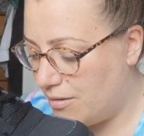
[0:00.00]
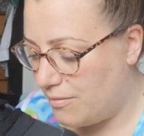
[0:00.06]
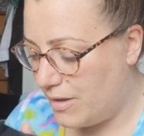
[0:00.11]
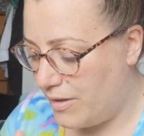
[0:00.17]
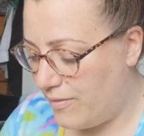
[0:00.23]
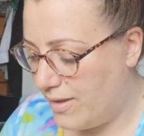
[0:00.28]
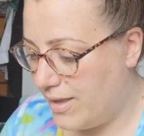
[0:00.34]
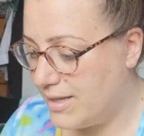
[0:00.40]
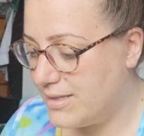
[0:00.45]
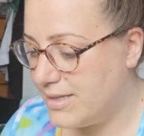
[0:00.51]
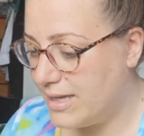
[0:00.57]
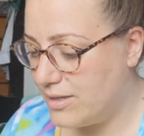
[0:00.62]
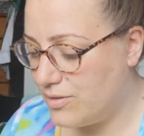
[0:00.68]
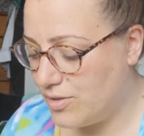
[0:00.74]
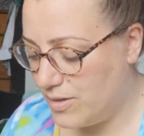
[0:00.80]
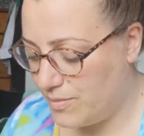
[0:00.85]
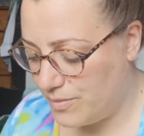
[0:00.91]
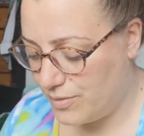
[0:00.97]
if he does get in
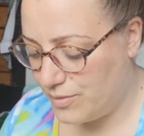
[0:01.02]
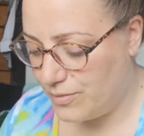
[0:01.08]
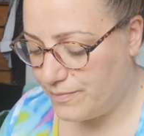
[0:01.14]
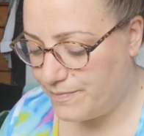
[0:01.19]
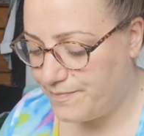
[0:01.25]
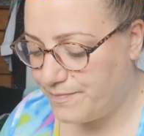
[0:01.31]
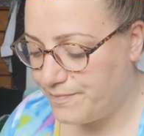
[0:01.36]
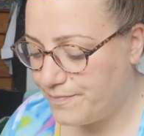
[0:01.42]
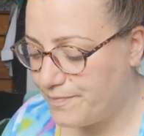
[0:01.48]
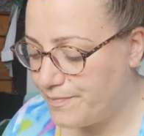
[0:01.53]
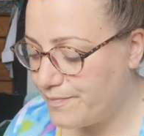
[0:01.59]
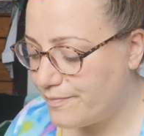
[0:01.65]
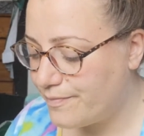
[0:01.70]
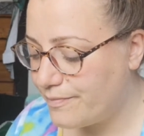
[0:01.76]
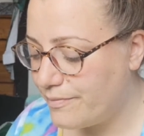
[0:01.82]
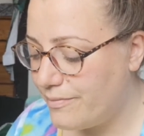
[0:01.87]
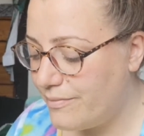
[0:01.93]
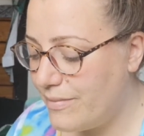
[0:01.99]
trouble,
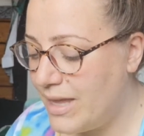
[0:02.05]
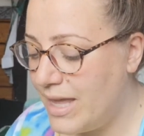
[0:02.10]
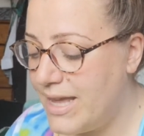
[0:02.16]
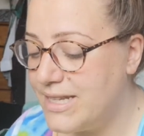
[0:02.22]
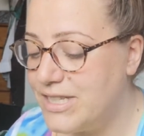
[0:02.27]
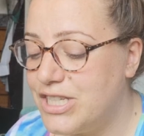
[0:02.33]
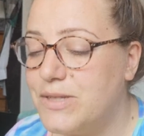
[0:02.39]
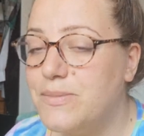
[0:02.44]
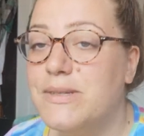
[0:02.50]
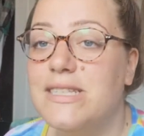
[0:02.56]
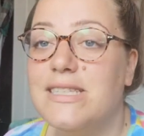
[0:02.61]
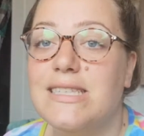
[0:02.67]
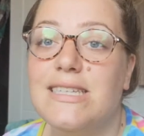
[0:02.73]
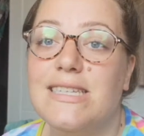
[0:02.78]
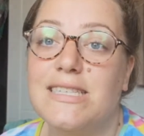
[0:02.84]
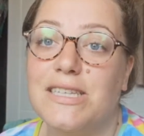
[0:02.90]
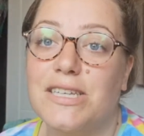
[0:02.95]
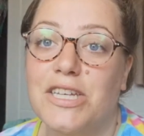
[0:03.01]
it just means
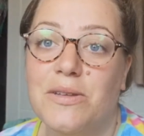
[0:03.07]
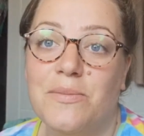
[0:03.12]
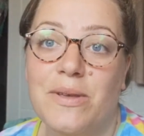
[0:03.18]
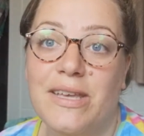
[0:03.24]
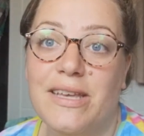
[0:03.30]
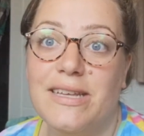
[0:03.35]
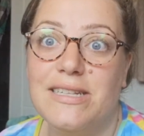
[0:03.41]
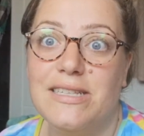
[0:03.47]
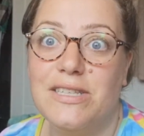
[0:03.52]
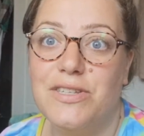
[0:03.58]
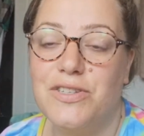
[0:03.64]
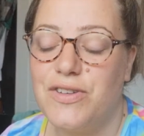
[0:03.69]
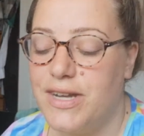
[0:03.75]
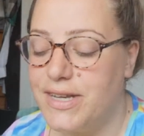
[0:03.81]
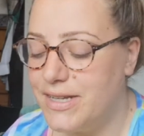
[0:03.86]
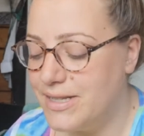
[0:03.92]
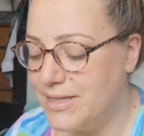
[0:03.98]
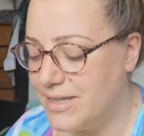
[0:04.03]
these are going to be his new
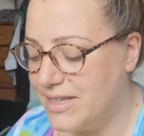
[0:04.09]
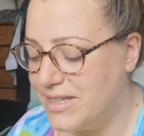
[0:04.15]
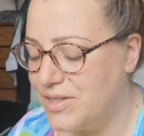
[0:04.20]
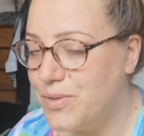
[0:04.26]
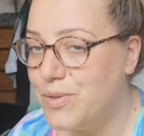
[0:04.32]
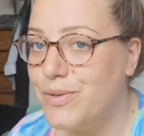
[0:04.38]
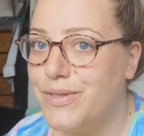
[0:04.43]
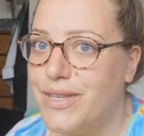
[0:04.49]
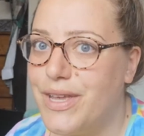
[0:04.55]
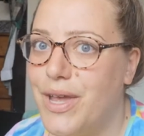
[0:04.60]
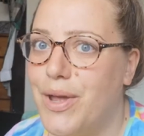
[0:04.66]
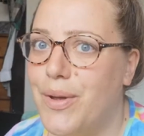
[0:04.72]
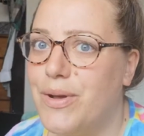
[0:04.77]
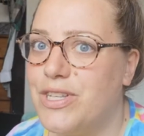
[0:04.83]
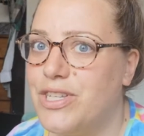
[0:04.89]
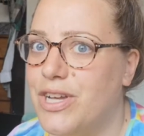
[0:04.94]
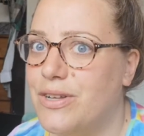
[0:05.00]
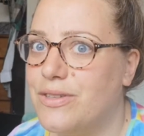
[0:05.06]
trainers. He's also
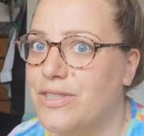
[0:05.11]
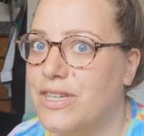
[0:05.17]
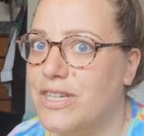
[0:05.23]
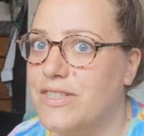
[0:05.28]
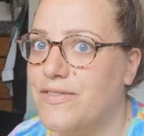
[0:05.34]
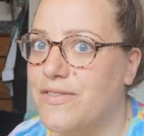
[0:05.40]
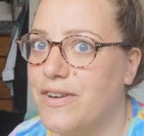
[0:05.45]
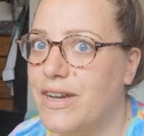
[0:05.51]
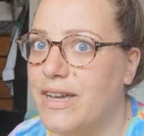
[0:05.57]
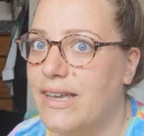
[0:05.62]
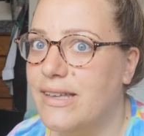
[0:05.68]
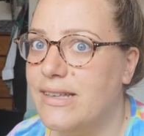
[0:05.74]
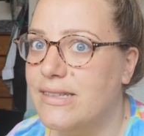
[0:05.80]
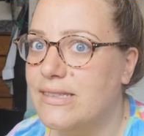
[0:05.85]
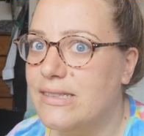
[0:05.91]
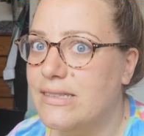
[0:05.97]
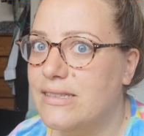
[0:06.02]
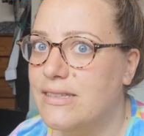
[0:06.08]
a child size 3,
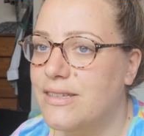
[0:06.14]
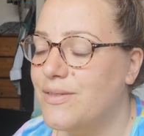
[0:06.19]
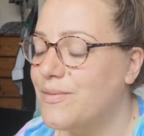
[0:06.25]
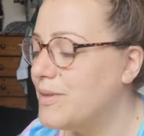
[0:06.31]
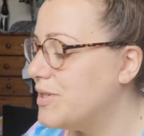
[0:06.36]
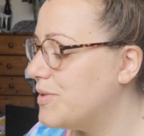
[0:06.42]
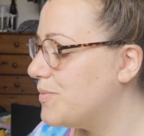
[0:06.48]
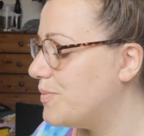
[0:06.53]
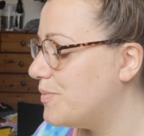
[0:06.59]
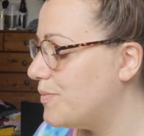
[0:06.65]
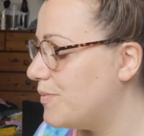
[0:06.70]
which is